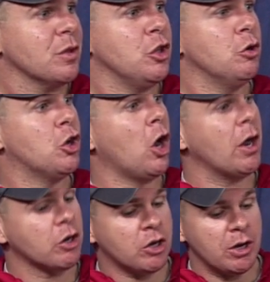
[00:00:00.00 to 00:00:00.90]
mean,
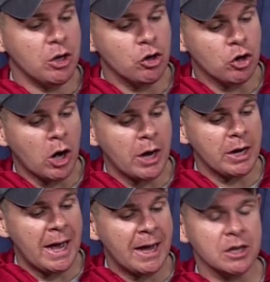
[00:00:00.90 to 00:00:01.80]
you
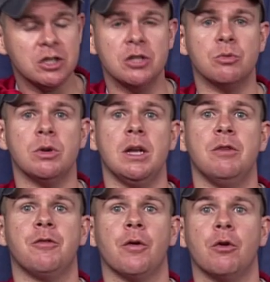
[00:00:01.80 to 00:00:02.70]
got Addison
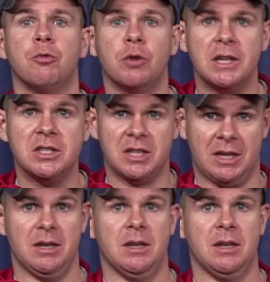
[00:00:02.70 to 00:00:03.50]
Reed for a reason.